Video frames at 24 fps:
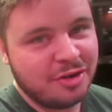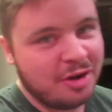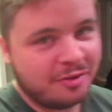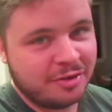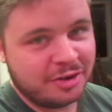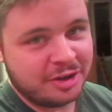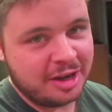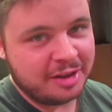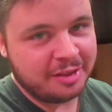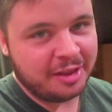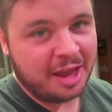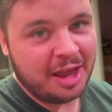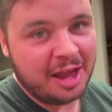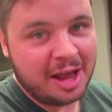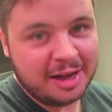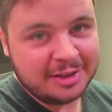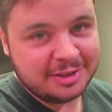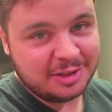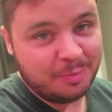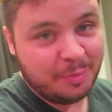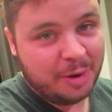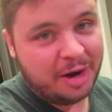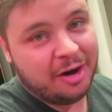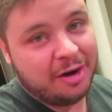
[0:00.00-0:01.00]
you ever done that
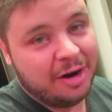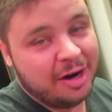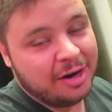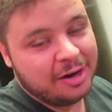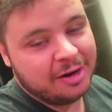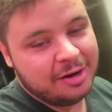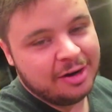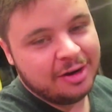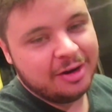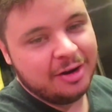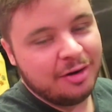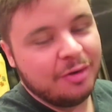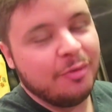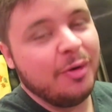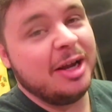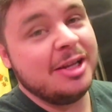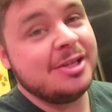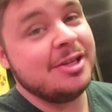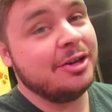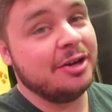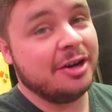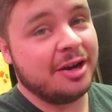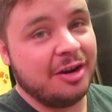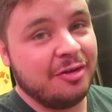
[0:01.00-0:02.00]
as a parent? Wait
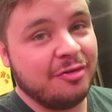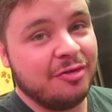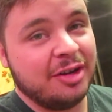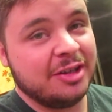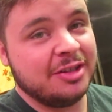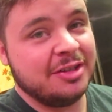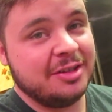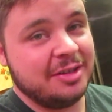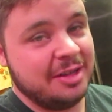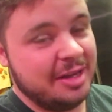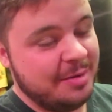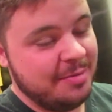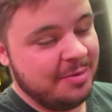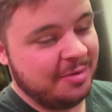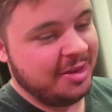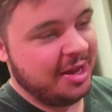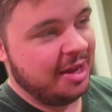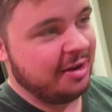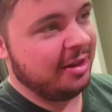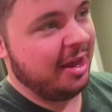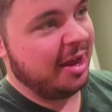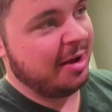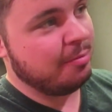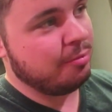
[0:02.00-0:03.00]
till your kid falls asleep and
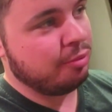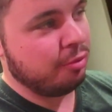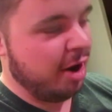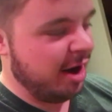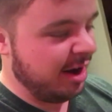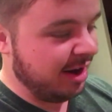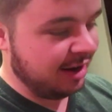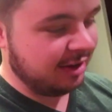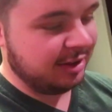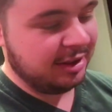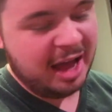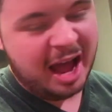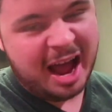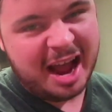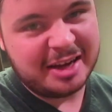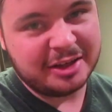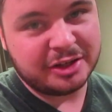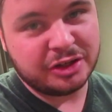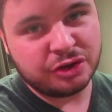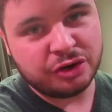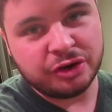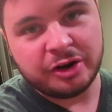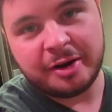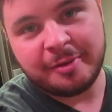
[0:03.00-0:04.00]
then like break out the
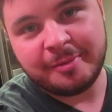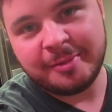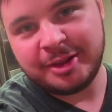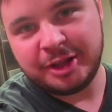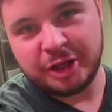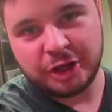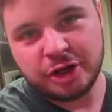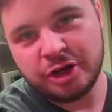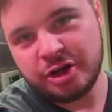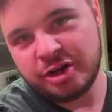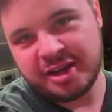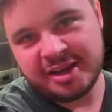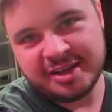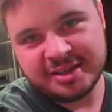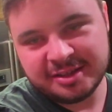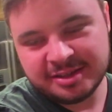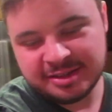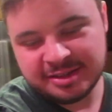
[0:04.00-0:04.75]
ice cream and the cookies